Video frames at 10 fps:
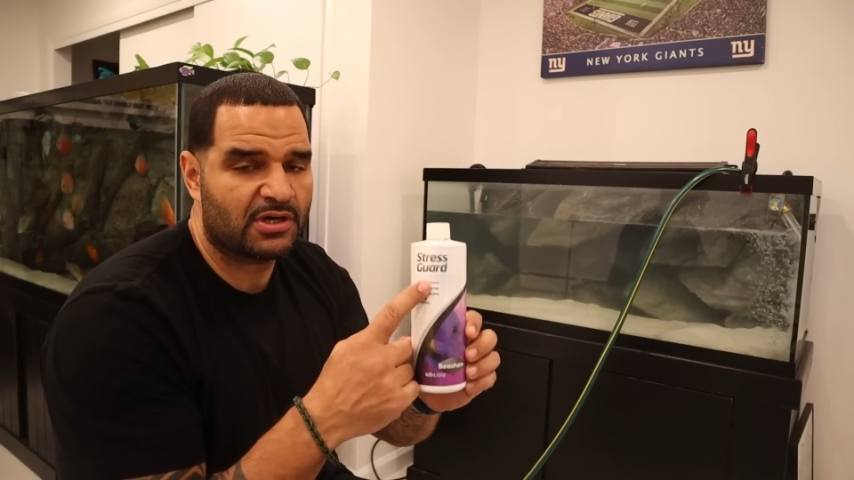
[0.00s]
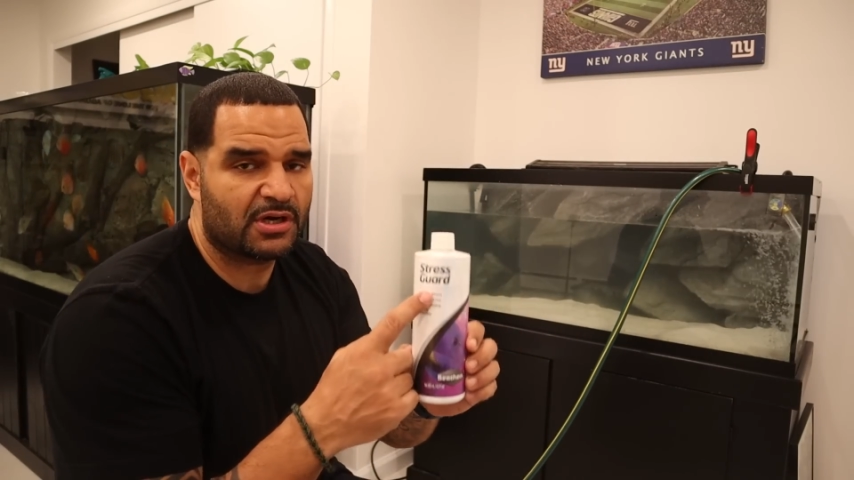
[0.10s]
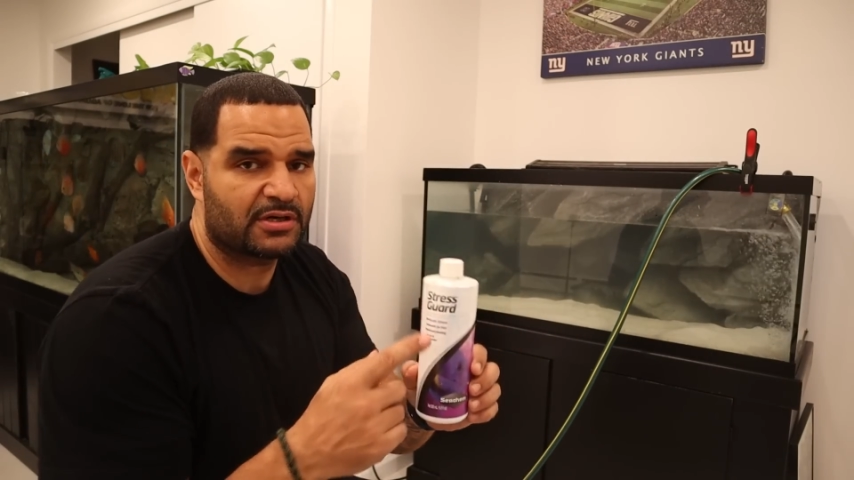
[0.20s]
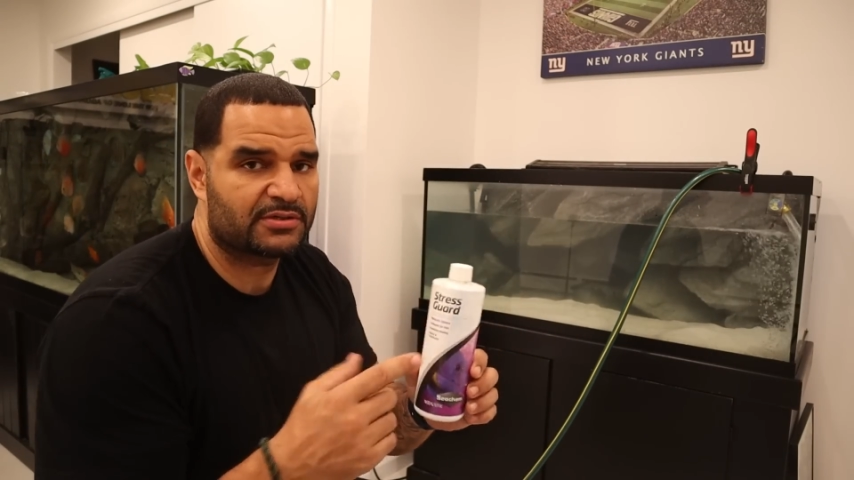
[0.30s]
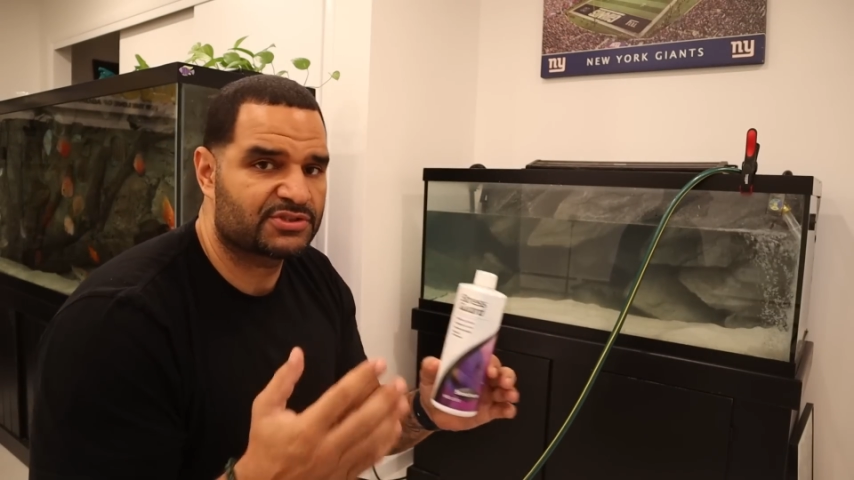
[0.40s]

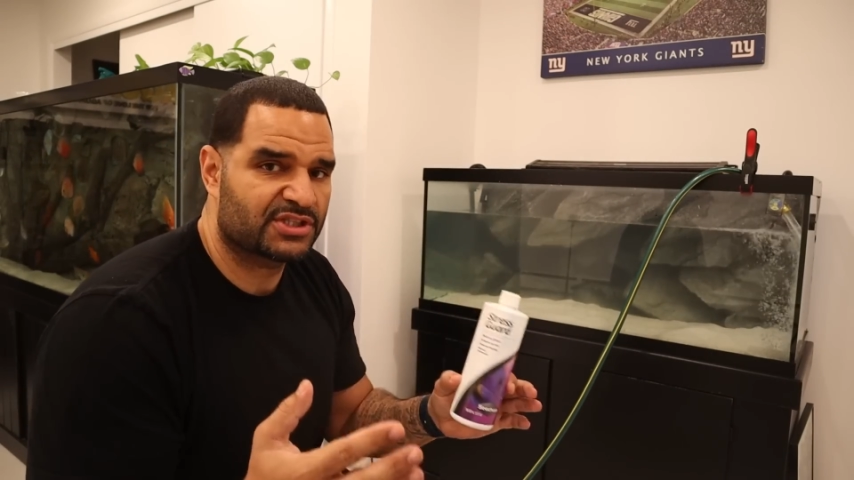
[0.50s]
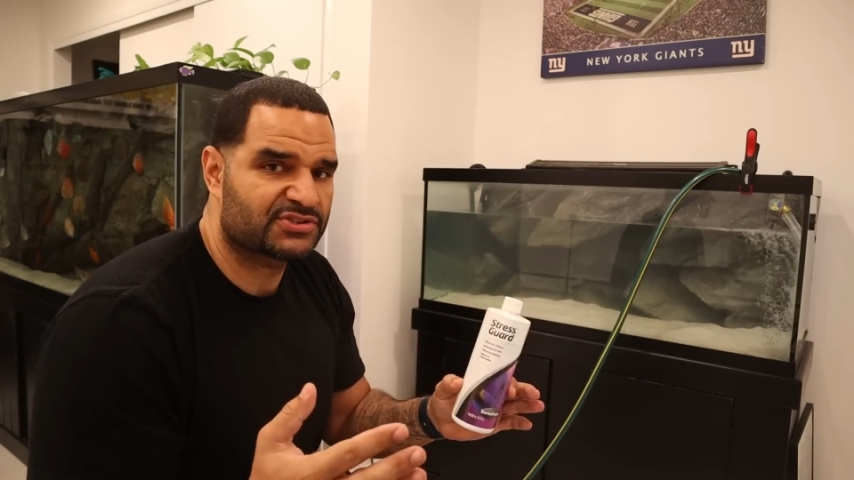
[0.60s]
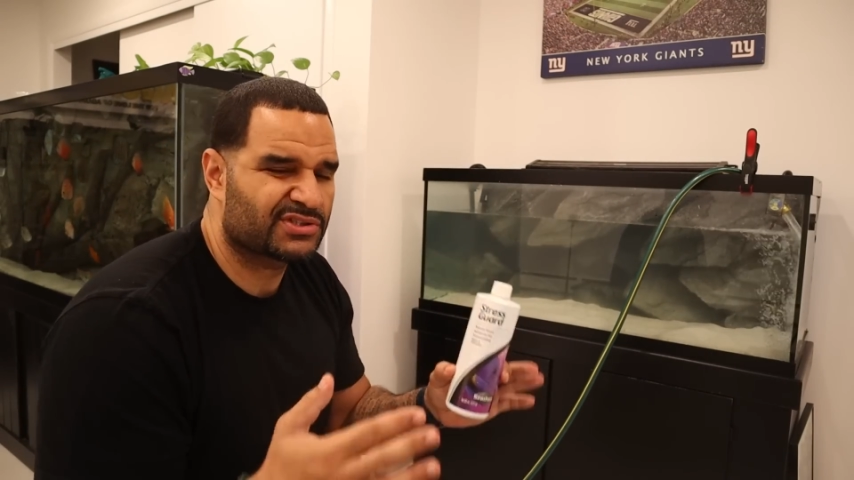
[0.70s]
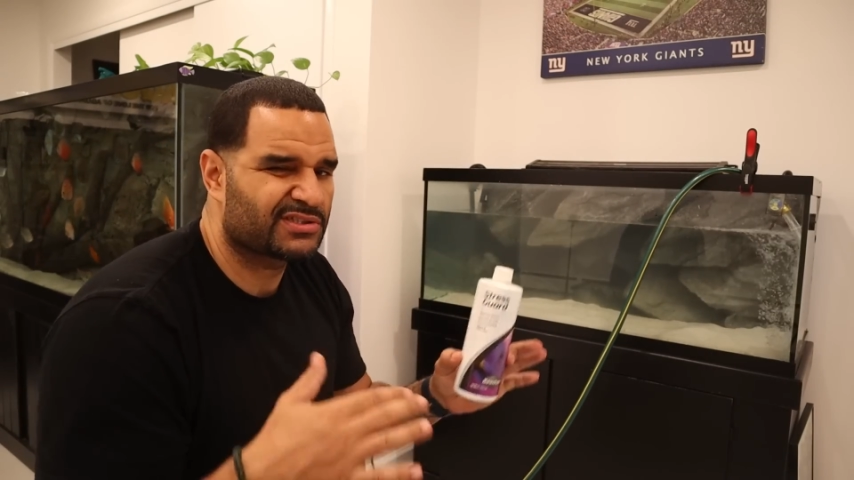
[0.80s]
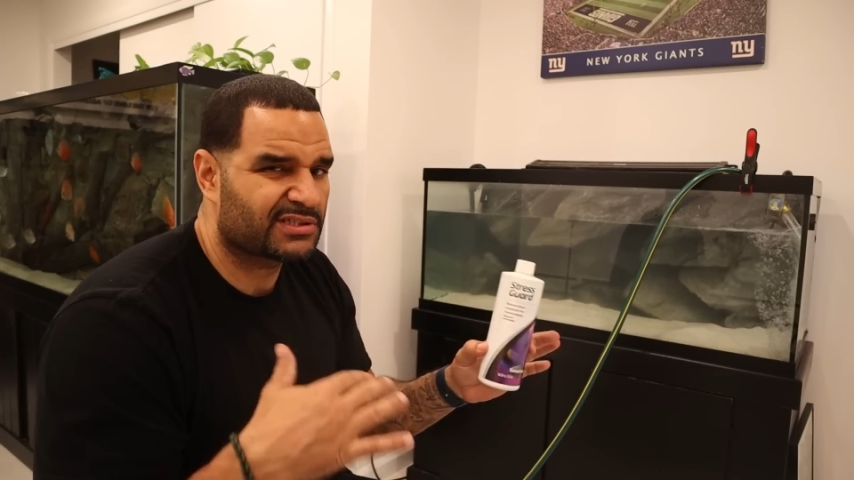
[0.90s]
guard
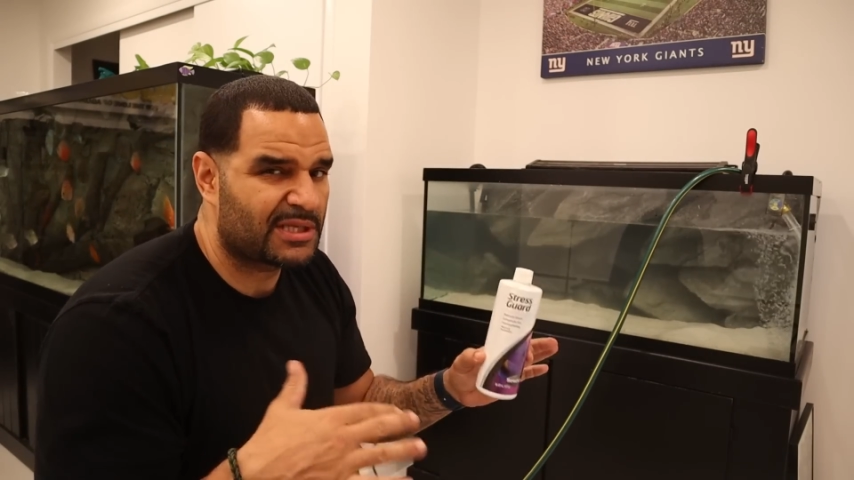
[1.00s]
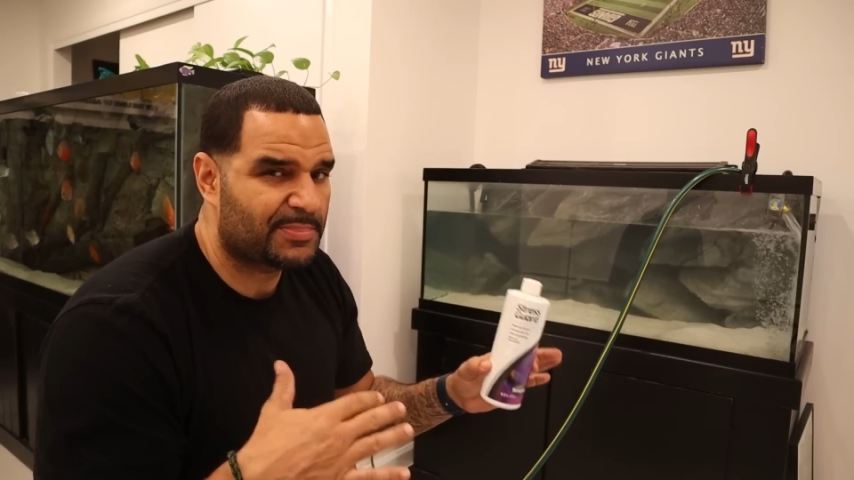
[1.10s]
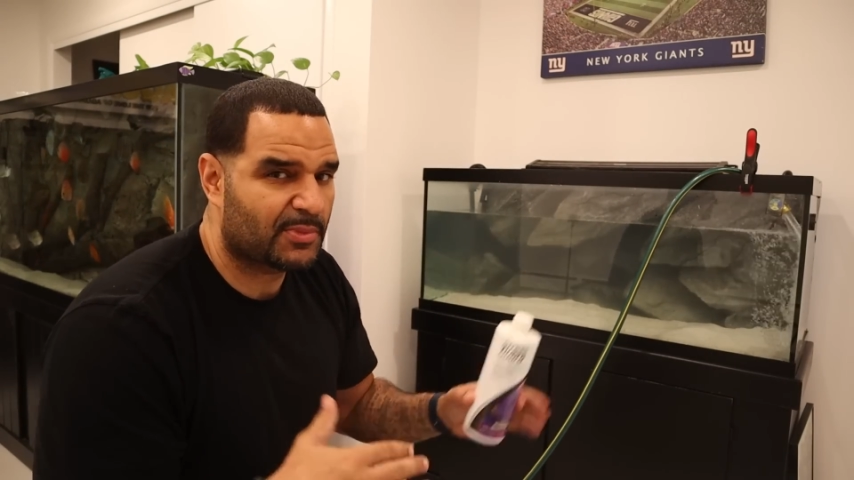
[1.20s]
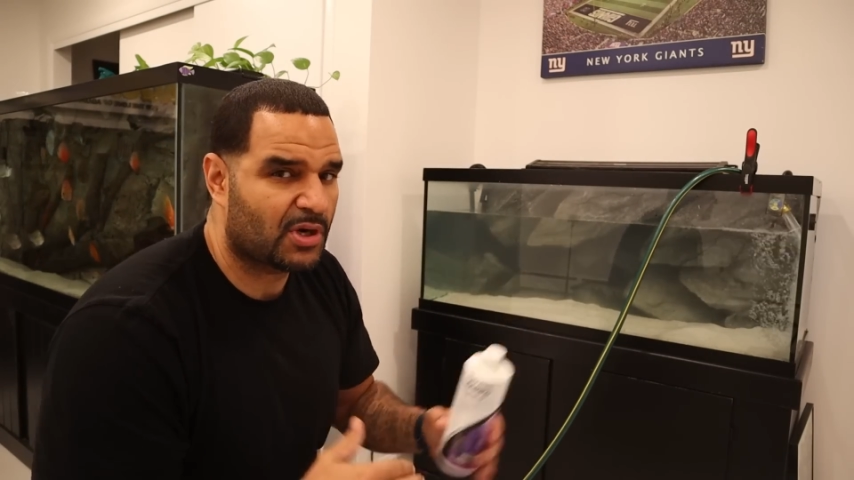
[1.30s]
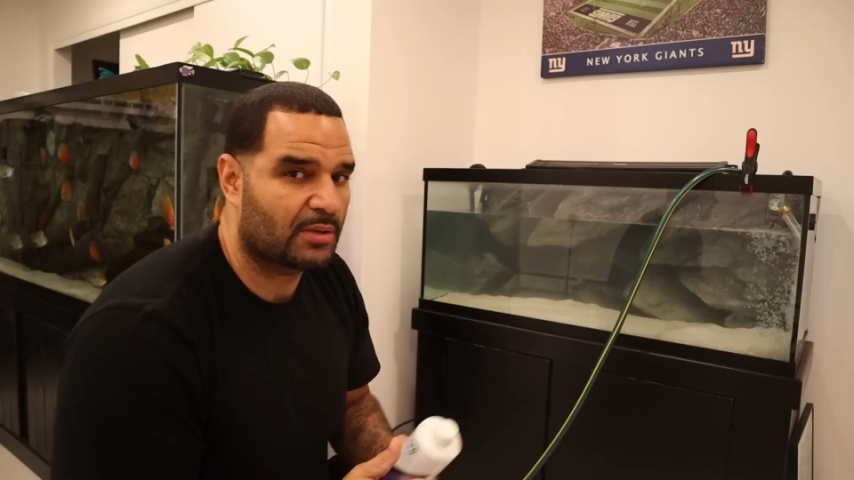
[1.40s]
just to keep
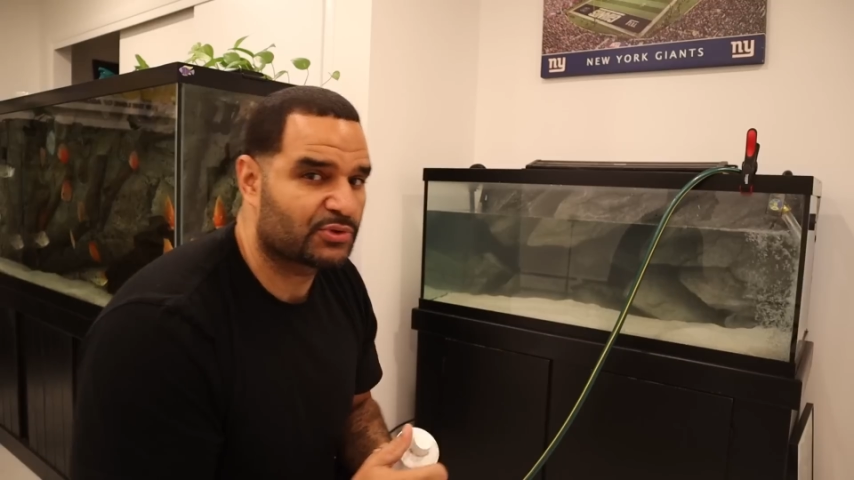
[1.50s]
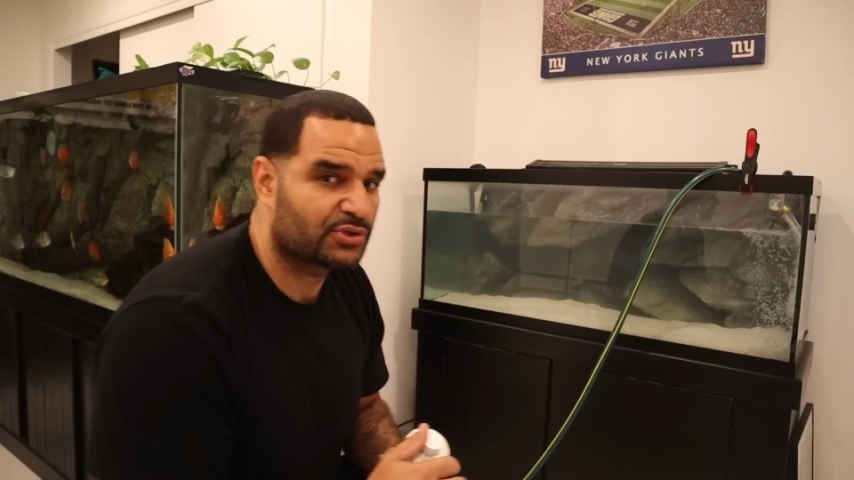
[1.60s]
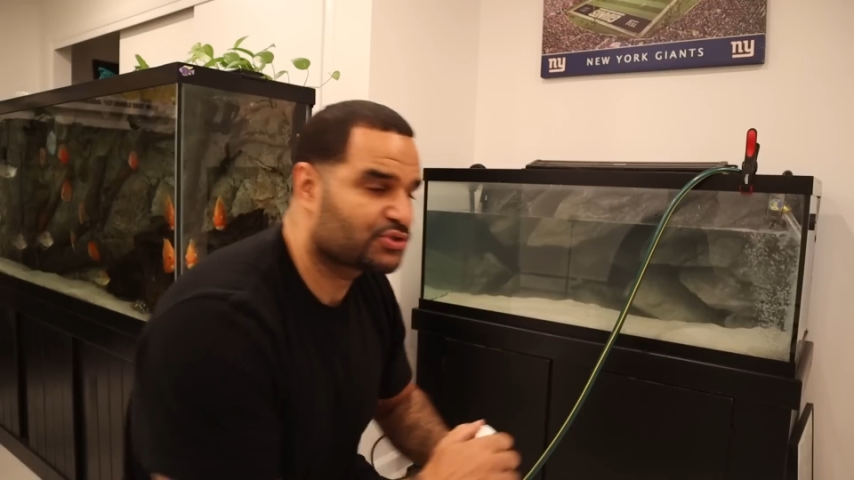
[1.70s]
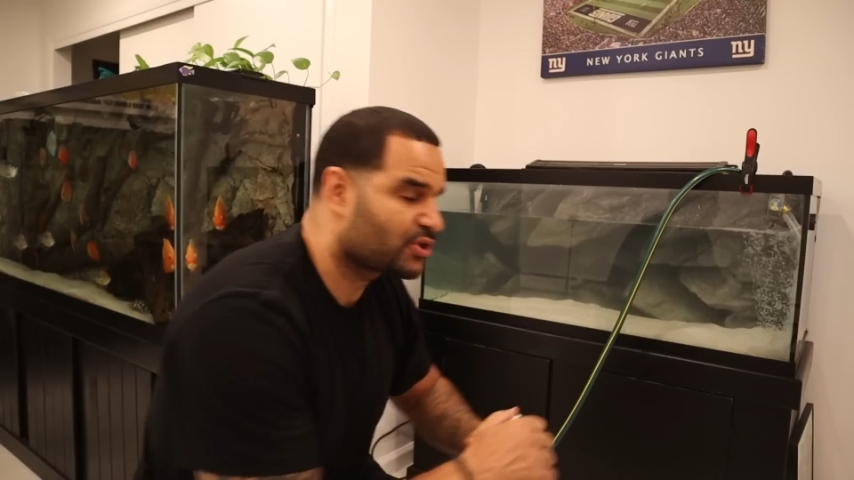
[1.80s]
him calm during